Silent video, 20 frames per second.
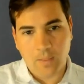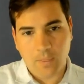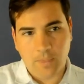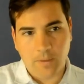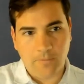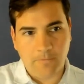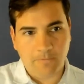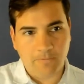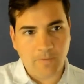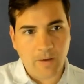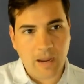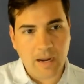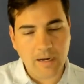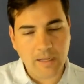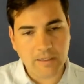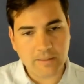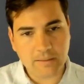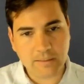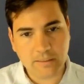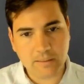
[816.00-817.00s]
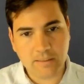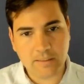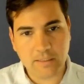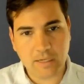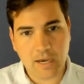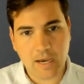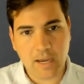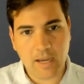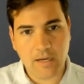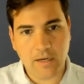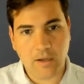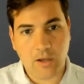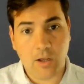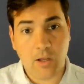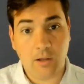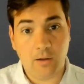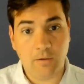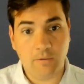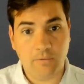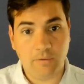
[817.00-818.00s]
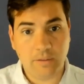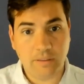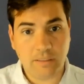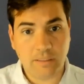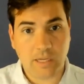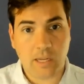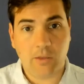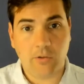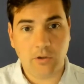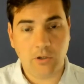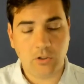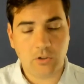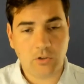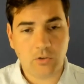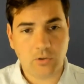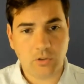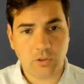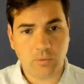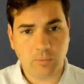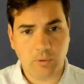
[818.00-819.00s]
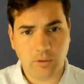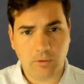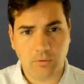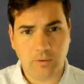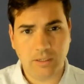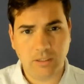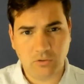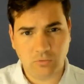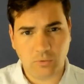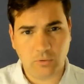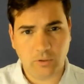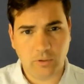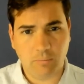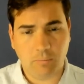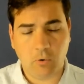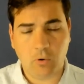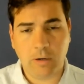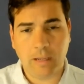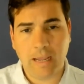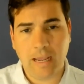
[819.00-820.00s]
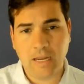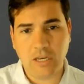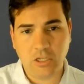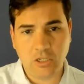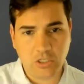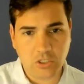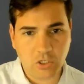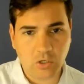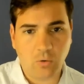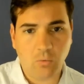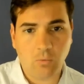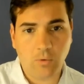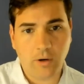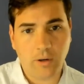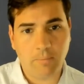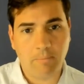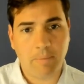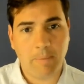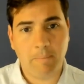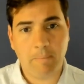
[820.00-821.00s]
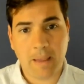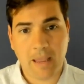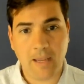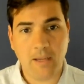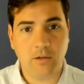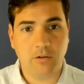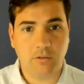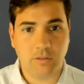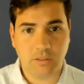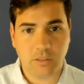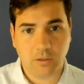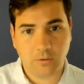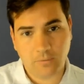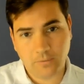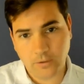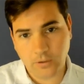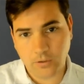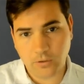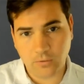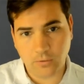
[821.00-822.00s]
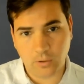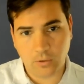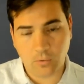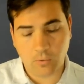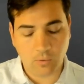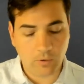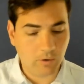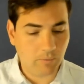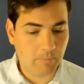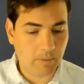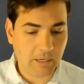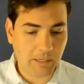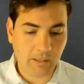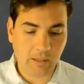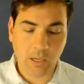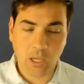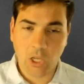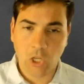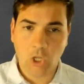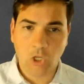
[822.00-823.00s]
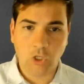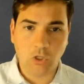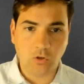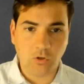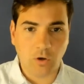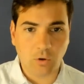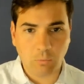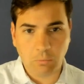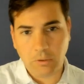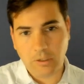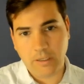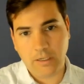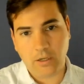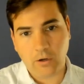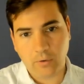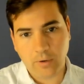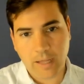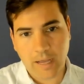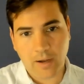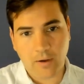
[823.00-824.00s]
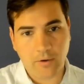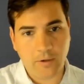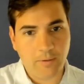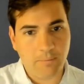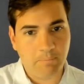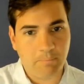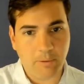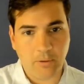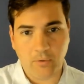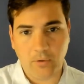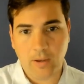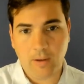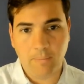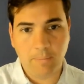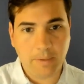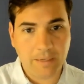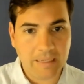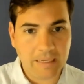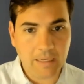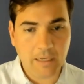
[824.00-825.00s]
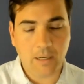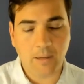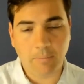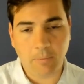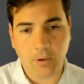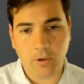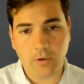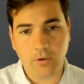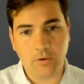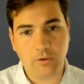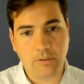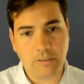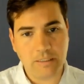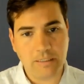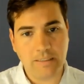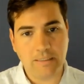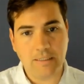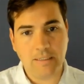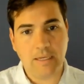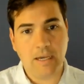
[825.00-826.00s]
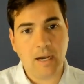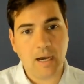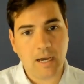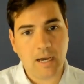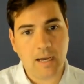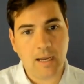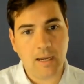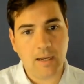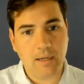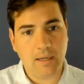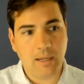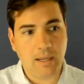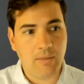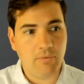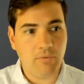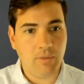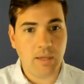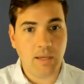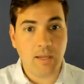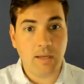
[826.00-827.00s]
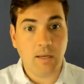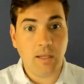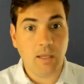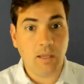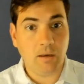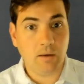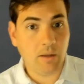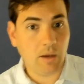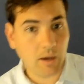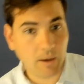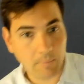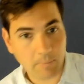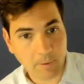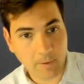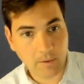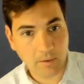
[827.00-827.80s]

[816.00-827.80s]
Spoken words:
the financing side of scaling your short-term rental is really important. And you don't want to paint yourself into a corner, meaning you don't want to go down and build up and eat up all your DTI and then end up